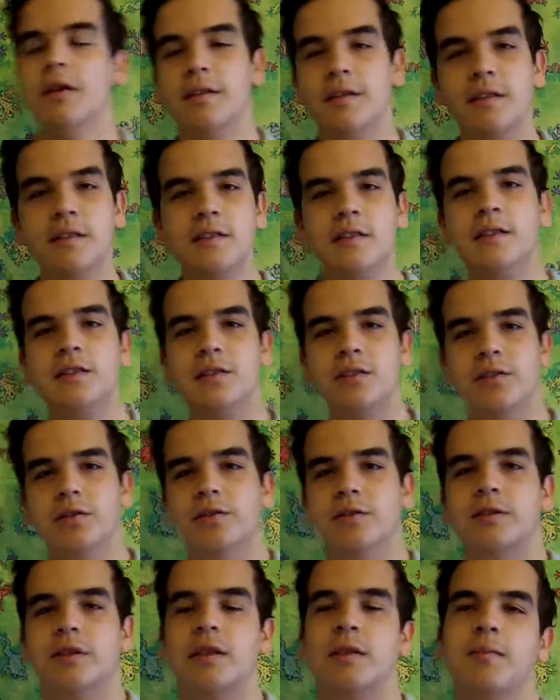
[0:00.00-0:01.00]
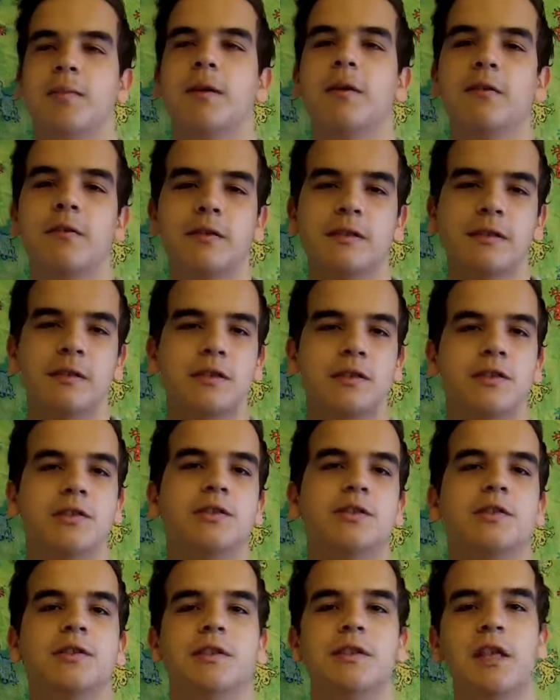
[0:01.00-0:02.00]
This is used in mirrors such as
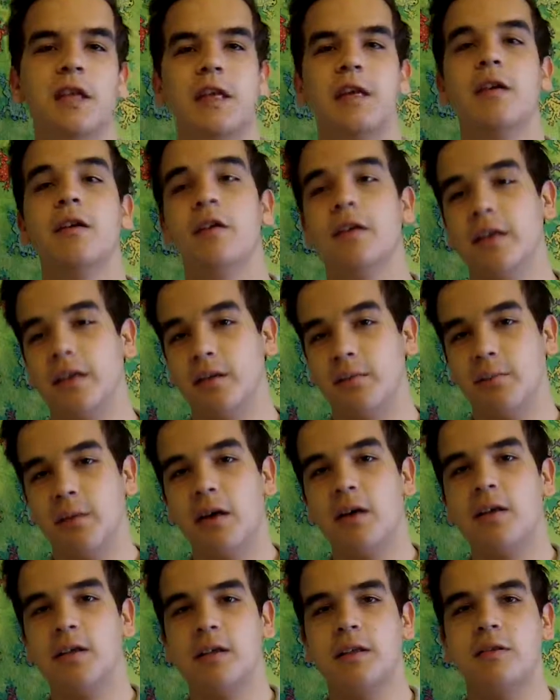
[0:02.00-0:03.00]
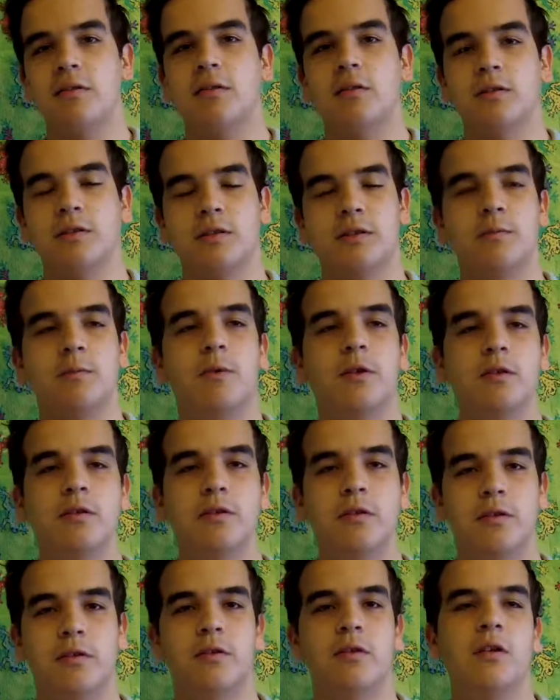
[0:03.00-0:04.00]
you see in parking lots and
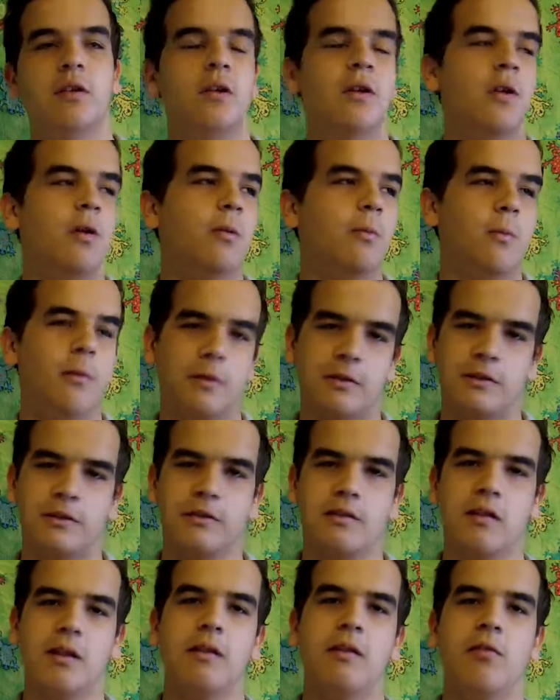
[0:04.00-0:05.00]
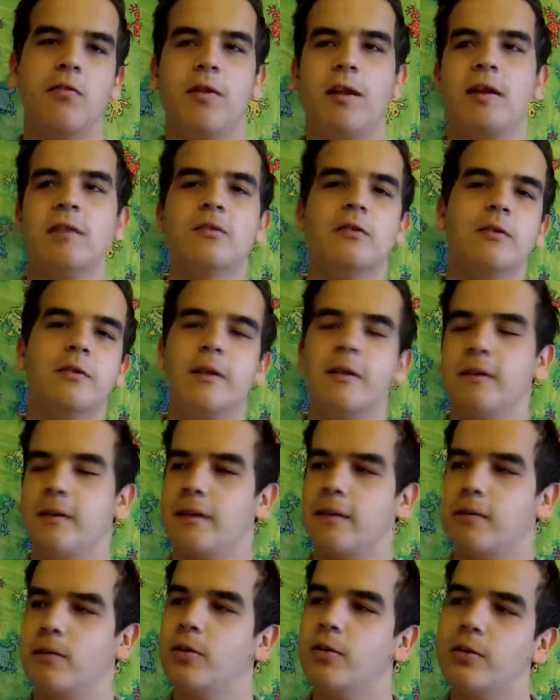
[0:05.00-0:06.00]
whatnot, where it's slightly rounded,
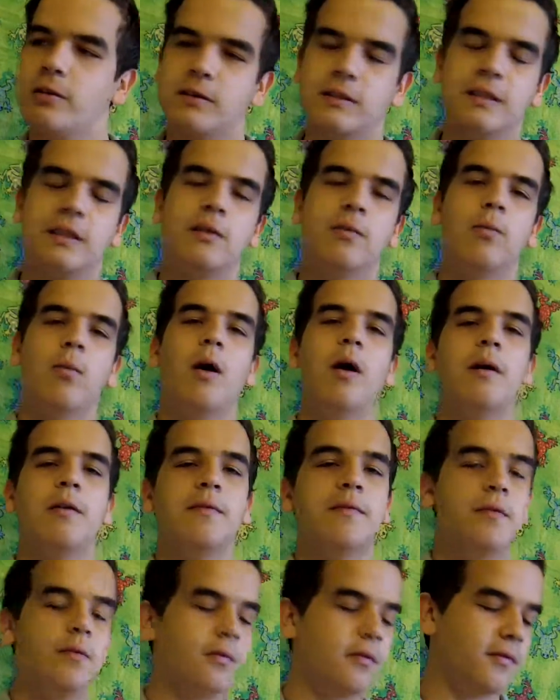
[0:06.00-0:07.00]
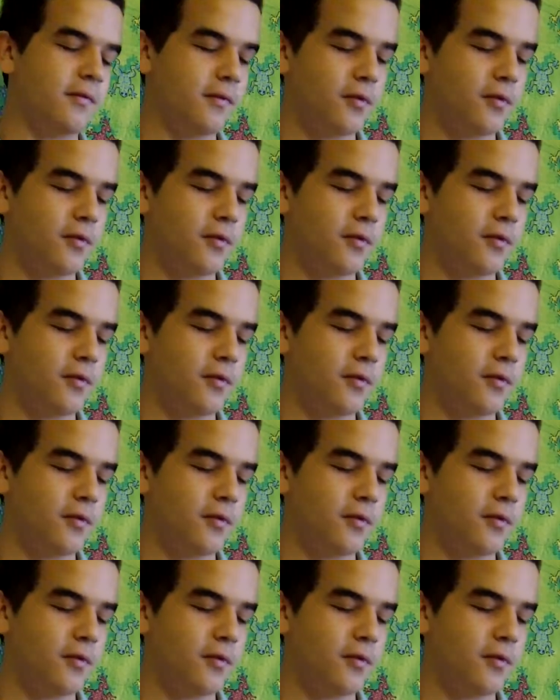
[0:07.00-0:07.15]
allowing you to see a wide field of